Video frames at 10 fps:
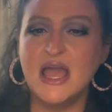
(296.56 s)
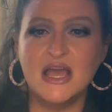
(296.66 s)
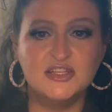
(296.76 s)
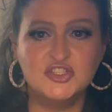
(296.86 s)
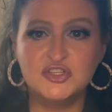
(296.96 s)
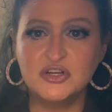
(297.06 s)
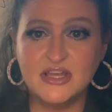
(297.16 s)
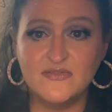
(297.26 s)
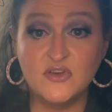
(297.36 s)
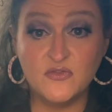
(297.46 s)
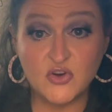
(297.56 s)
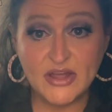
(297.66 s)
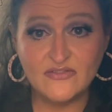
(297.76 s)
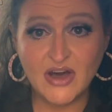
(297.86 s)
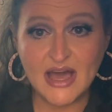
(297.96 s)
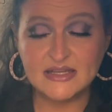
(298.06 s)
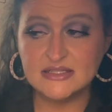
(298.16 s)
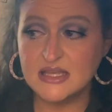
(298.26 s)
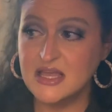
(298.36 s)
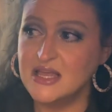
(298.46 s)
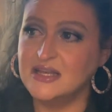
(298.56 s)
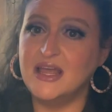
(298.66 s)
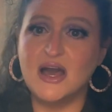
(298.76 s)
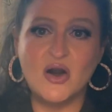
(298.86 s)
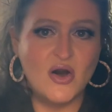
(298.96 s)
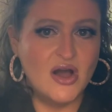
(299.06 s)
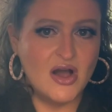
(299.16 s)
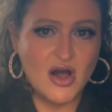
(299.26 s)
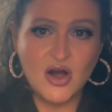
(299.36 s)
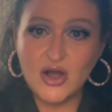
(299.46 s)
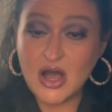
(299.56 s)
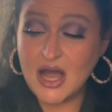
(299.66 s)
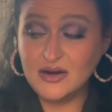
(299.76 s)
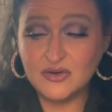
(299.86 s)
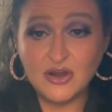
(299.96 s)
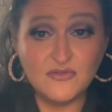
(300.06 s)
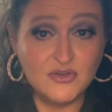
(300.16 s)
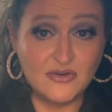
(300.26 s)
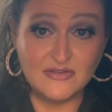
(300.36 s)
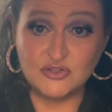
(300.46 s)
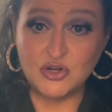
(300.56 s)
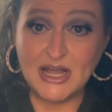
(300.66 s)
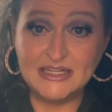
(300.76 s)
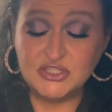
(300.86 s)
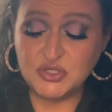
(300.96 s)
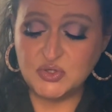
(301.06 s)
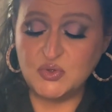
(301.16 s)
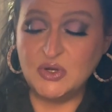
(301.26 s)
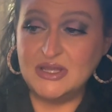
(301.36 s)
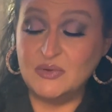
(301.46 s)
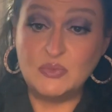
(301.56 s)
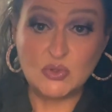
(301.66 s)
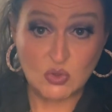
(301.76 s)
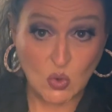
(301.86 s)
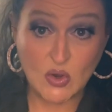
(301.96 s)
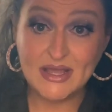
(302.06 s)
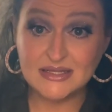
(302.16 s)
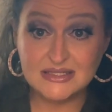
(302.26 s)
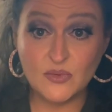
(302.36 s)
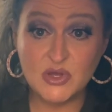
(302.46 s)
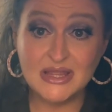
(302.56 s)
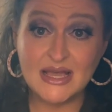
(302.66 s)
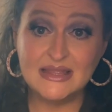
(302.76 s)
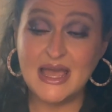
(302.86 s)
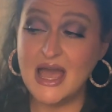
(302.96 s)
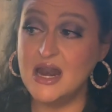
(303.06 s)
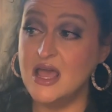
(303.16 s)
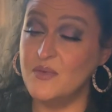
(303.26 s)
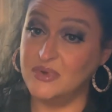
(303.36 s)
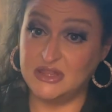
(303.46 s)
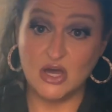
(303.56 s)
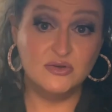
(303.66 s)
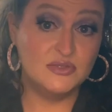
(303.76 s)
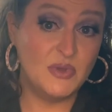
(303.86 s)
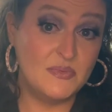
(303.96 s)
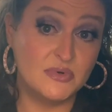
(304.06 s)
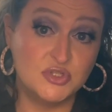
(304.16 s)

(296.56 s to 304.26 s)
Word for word: and she'll give you free advice. Now, I don't know if you've ever tried to employ someone like that, but those people